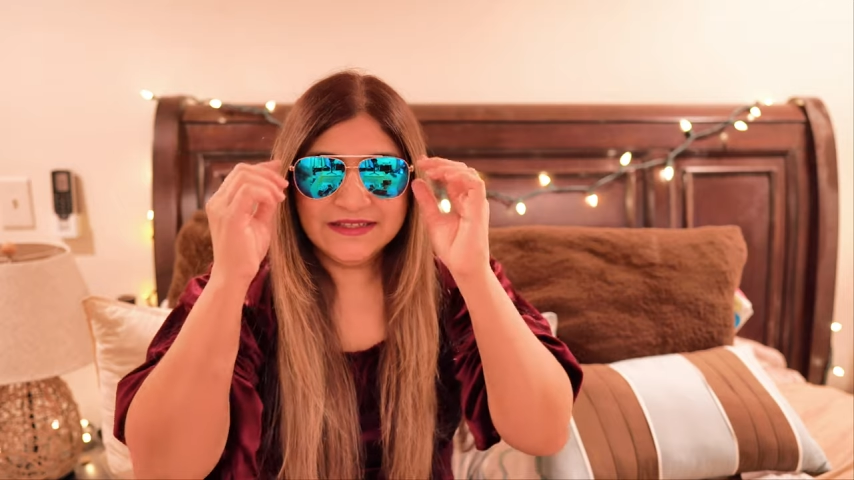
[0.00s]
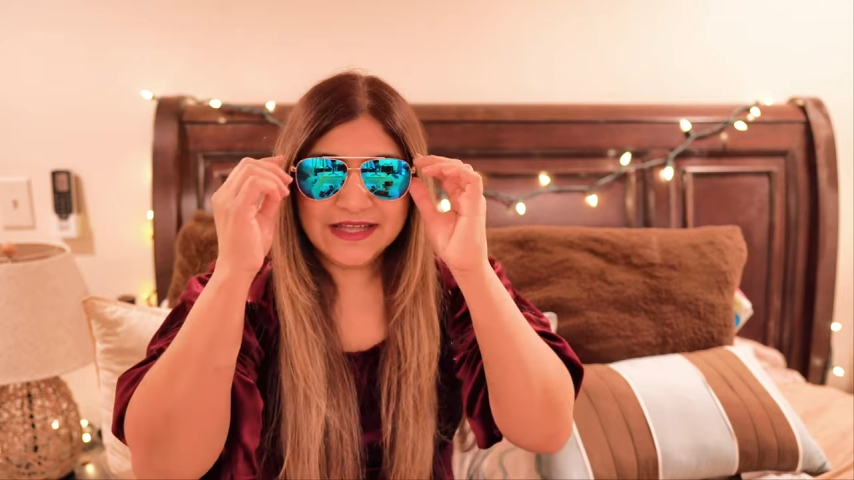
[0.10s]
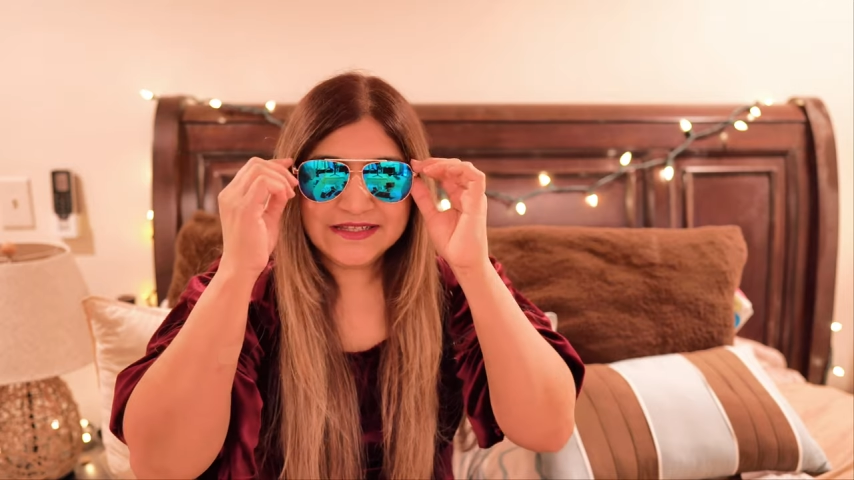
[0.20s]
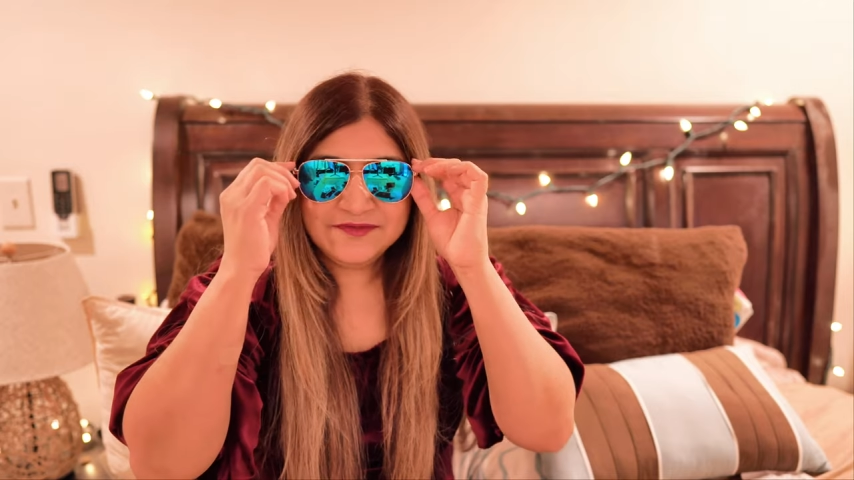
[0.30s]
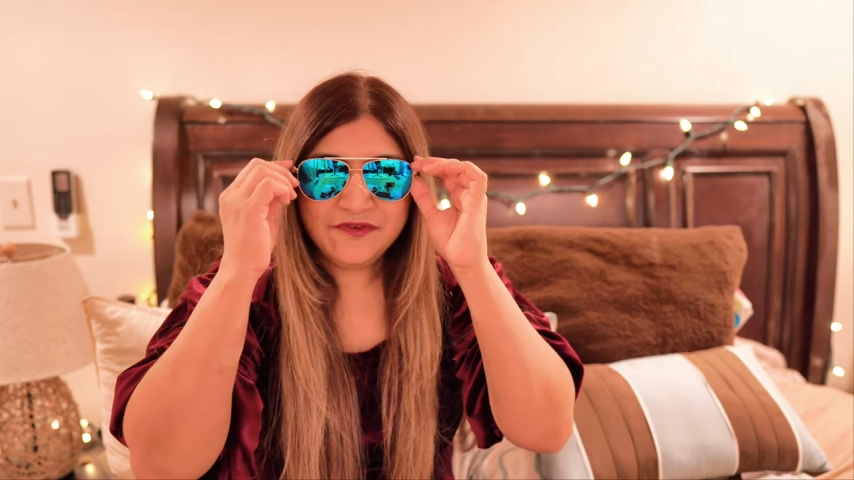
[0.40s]

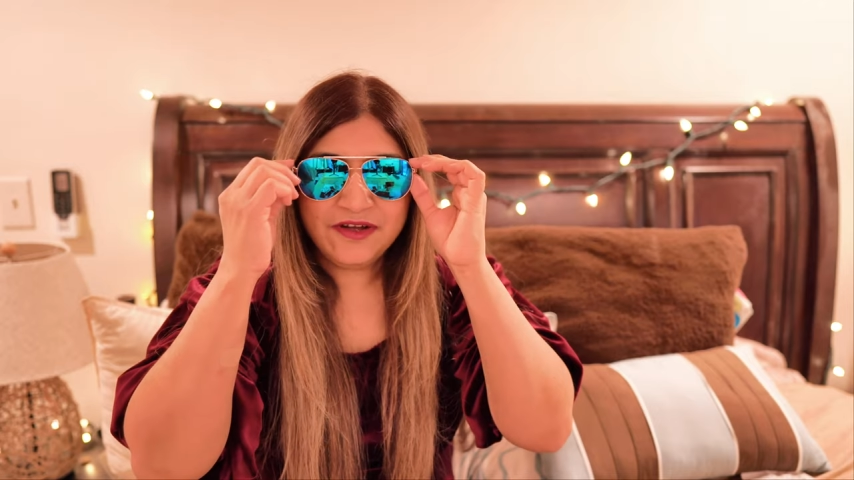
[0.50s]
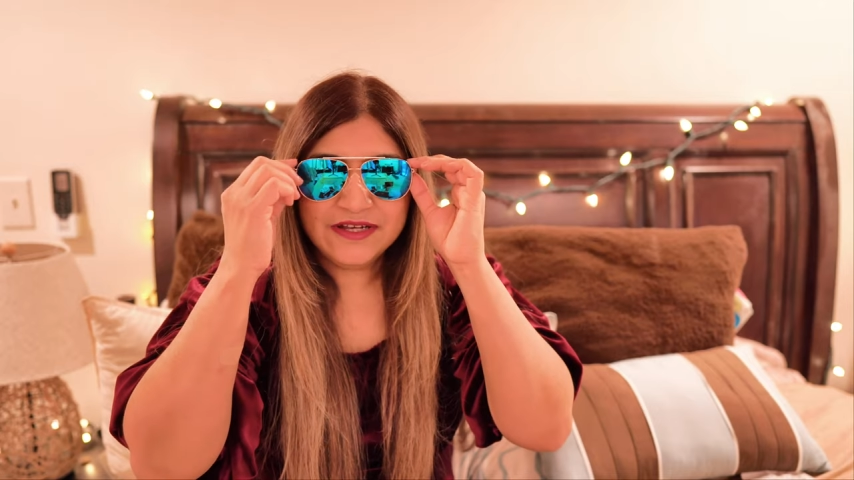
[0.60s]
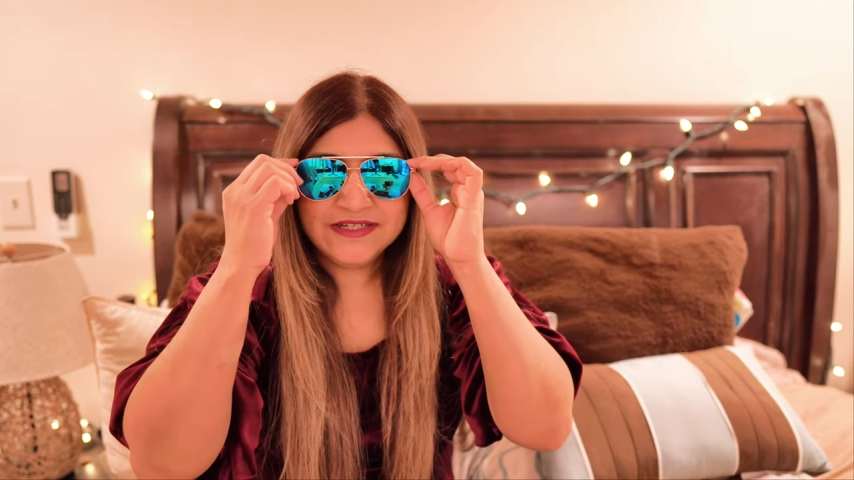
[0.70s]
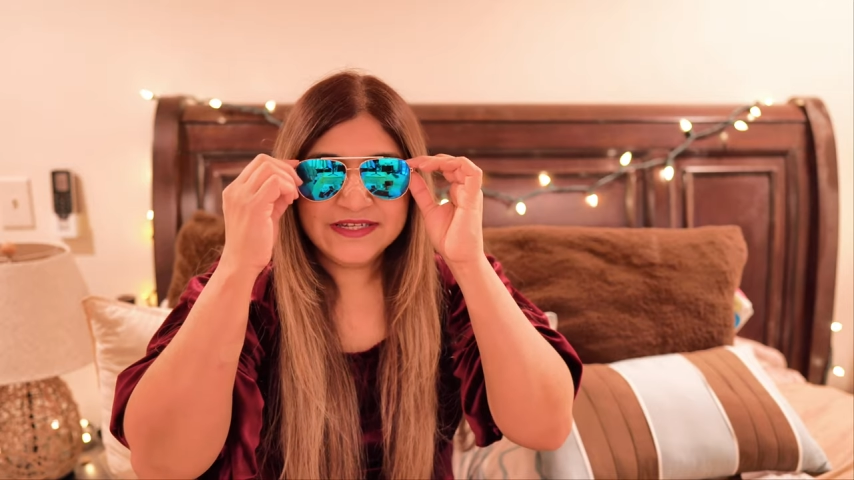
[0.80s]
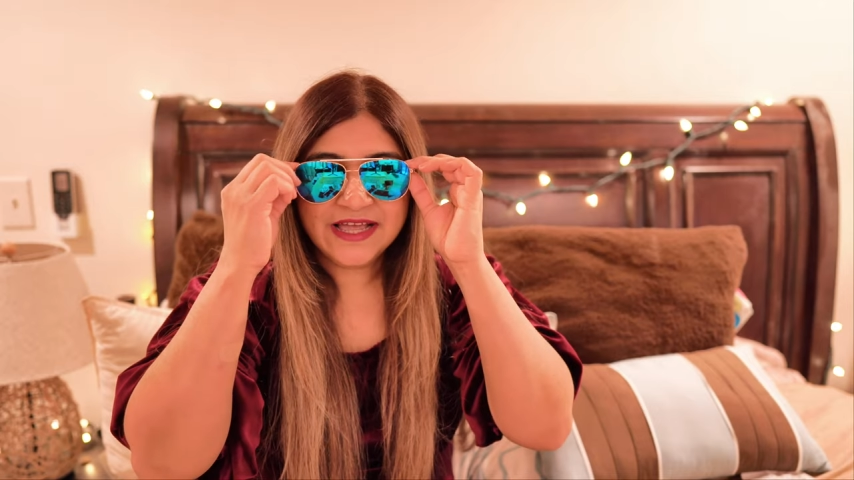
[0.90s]
that's what